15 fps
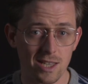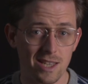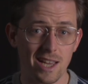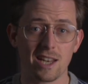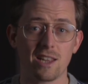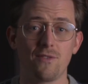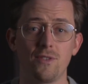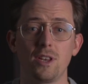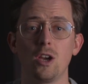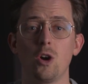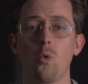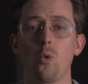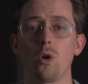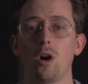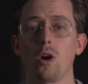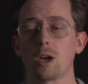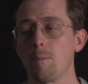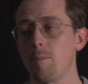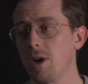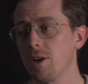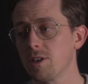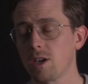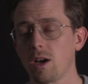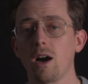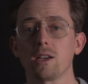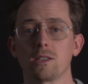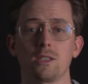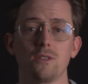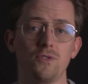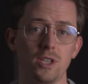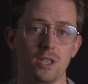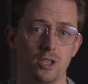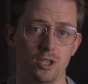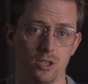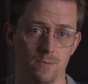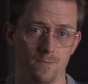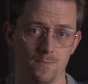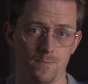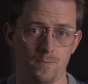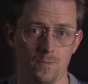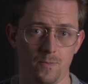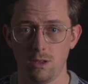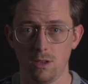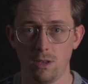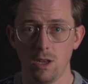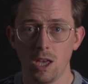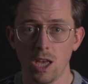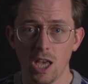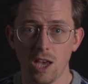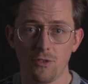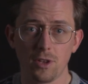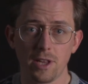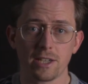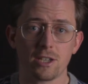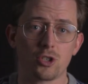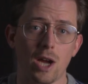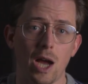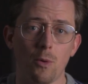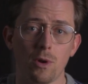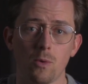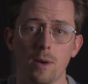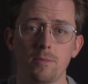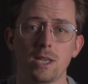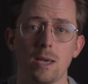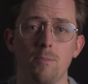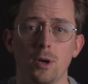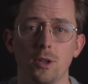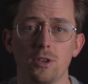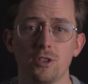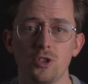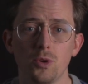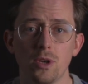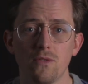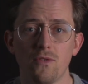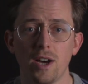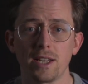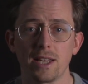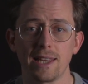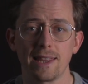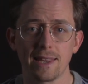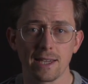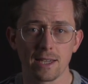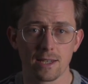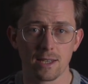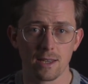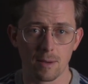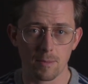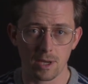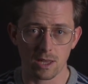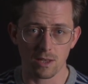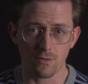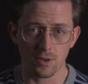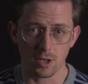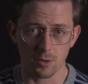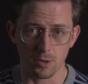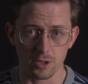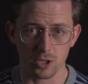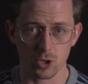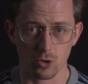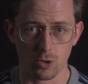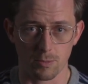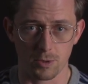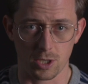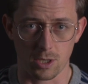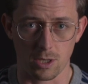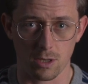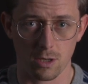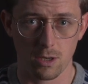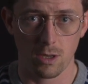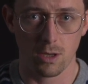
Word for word: to the end of the video where I'll compare the costs of each. If you'd like to try one of the website builders, you can find a link to them in the video description.